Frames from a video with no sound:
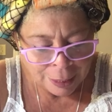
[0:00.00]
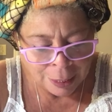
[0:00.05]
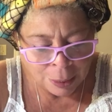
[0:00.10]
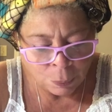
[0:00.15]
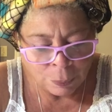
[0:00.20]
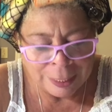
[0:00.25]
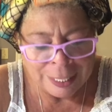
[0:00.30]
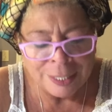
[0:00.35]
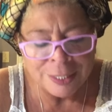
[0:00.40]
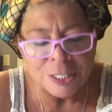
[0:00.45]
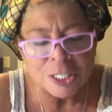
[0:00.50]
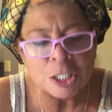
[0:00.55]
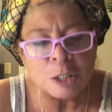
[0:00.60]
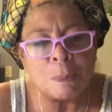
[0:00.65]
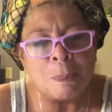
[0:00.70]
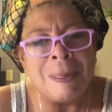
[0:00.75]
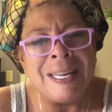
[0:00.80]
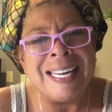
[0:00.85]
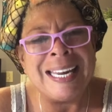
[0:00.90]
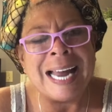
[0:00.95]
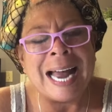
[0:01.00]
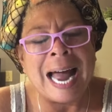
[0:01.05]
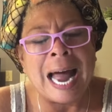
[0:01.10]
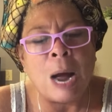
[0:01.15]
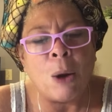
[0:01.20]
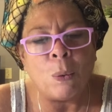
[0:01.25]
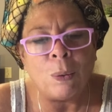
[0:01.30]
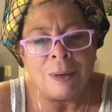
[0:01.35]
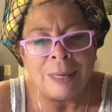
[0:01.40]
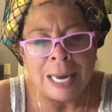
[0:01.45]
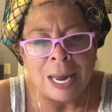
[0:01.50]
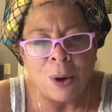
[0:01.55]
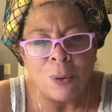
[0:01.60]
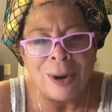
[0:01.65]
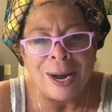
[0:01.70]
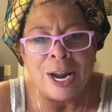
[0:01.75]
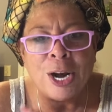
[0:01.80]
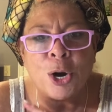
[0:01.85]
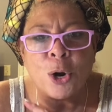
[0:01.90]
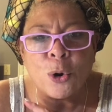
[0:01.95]
uh, we need to speak out
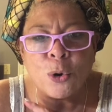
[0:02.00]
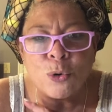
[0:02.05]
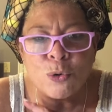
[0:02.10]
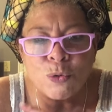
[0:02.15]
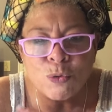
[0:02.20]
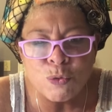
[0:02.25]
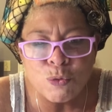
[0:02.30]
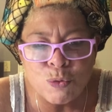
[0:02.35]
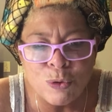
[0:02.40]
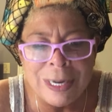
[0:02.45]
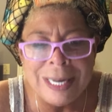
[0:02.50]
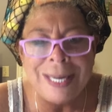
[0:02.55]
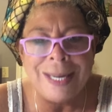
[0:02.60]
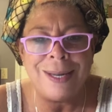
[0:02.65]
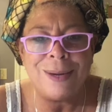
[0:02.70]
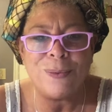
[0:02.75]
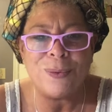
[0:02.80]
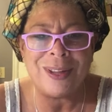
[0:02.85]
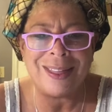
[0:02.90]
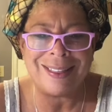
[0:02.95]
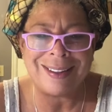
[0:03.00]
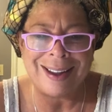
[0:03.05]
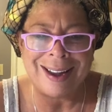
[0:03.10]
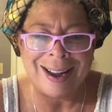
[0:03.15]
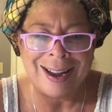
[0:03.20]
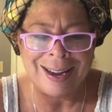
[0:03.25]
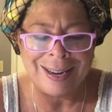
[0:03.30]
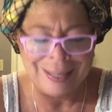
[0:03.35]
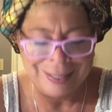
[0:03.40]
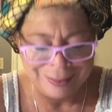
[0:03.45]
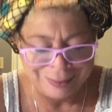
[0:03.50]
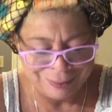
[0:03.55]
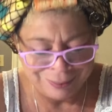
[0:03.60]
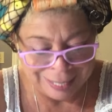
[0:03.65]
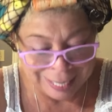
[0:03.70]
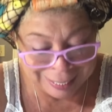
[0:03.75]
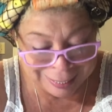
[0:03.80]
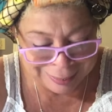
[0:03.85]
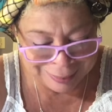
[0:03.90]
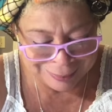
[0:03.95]
loud and agree with God,
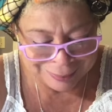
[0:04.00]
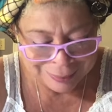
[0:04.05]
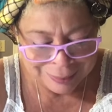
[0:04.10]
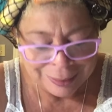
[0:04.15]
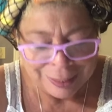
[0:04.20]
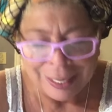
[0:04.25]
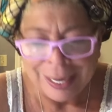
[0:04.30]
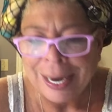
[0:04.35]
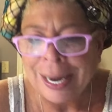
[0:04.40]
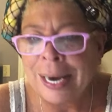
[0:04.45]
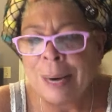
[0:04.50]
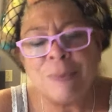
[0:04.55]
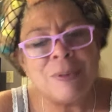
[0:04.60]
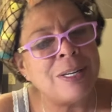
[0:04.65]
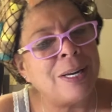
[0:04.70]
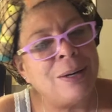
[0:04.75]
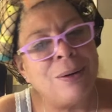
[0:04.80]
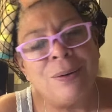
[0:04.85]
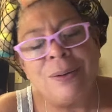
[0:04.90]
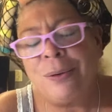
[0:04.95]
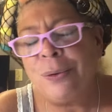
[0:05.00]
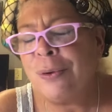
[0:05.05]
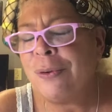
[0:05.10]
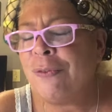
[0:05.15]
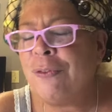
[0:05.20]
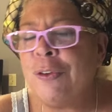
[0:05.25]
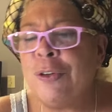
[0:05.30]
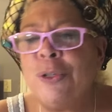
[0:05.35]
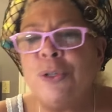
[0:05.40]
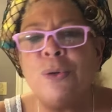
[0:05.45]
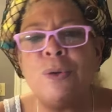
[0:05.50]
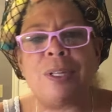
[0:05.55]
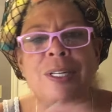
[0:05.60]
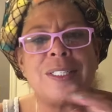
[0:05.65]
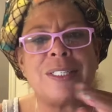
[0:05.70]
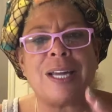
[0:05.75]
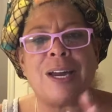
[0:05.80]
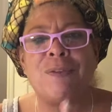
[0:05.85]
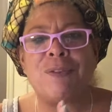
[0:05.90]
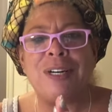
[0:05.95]
right? And I'm telling you, you, if you do
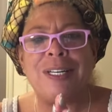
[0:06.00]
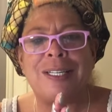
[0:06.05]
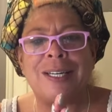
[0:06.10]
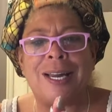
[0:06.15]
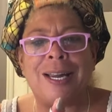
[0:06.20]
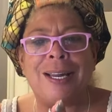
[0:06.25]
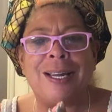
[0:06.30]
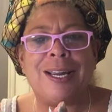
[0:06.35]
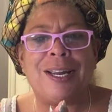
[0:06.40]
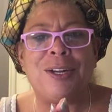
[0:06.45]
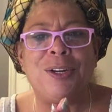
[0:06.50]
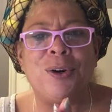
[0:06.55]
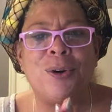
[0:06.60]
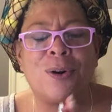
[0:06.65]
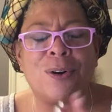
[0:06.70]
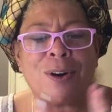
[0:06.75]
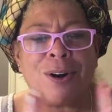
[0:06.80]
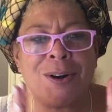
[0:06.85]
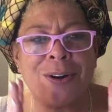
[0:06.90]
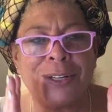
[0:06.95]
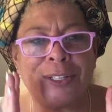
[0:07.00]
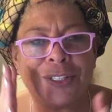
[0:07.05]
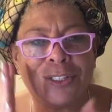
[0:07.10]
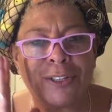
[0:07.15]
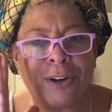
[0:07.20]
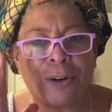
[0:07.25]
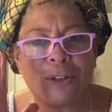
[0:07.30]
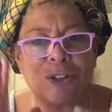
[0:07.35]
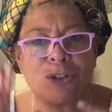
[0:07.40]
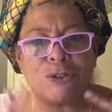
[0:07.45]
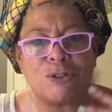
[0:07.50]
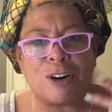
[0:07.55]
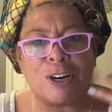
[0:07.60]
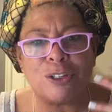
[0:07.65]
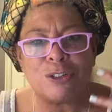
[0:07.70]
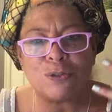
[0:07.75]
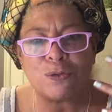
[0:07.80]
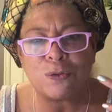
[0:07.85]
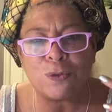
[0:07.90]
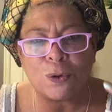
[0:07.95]
this every day, you're going to start to
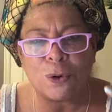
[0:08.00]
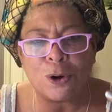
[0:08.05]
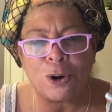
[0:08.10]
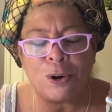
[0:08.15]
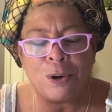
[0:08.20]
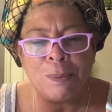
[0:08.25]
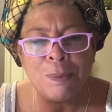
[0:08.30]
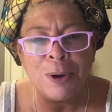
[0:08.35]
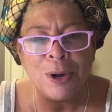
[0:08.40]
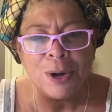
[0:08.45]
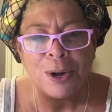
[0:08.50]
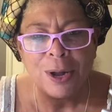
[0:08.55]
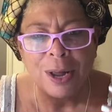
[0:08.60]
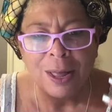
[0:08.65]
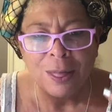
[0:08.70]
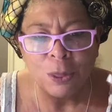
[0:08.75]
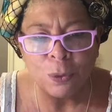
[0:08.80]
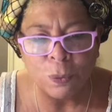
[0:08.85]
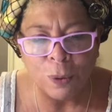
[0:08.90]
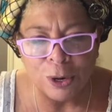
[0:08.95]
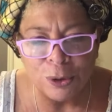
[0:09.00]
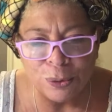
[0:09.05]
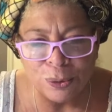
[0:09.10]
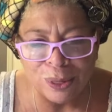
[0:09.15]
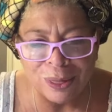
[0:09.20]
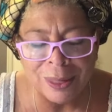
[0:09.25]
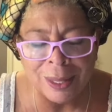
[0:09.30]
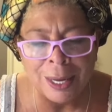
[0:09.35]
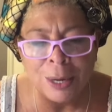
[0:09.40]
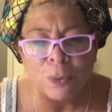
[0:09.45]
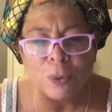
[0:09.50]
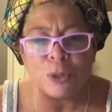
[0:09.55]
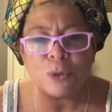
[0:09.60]
transform the way you think,